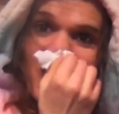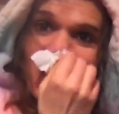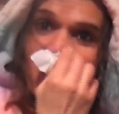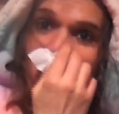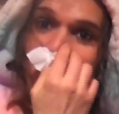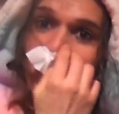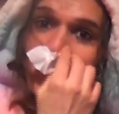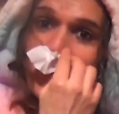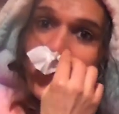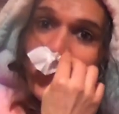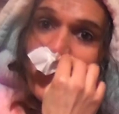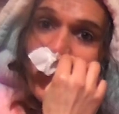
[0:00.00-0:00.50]

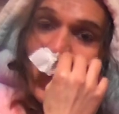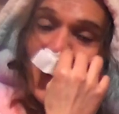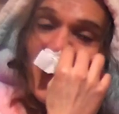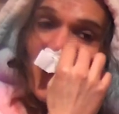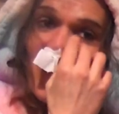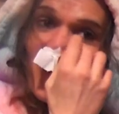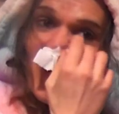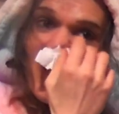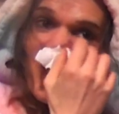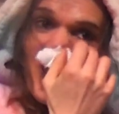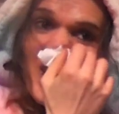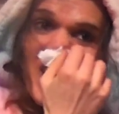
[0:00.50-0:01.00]
toilet
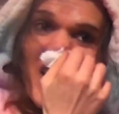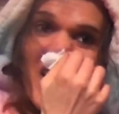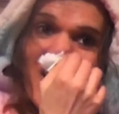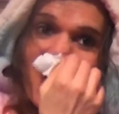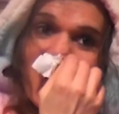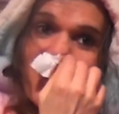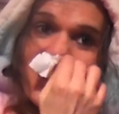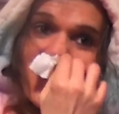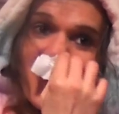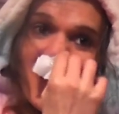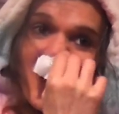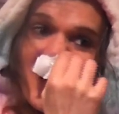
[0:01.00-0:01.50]
paper up my
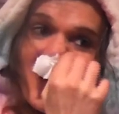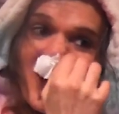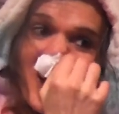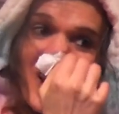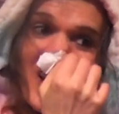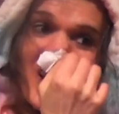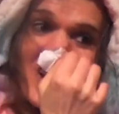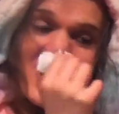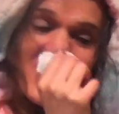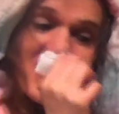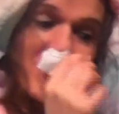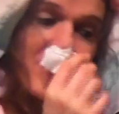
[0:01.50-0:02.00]
nose like
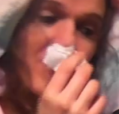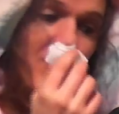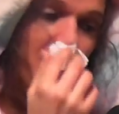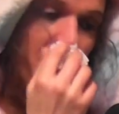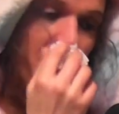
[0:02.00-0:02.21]
this,